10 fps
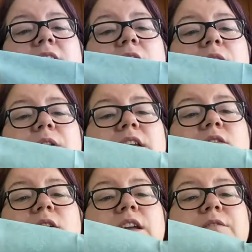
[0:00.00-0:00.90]
it's
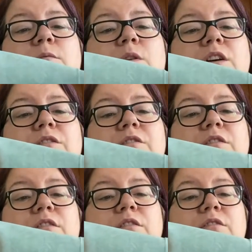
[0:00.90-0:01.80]
not even worth
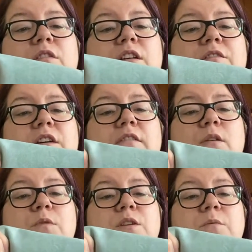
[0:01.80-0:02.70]
trying to figure
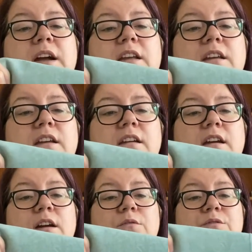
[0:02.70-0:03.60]
out which way it
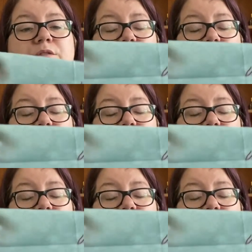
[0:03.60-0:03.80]
goes.